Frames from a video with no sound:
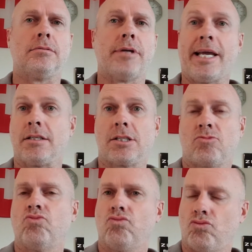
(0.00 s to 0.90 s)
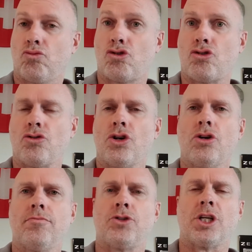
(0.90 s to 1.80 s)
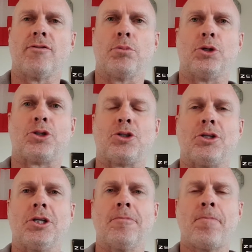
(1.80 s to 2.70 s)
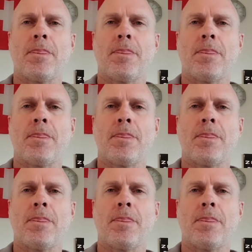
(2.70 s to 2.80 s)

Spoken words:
Hence, studio, Geneva Blue Studio.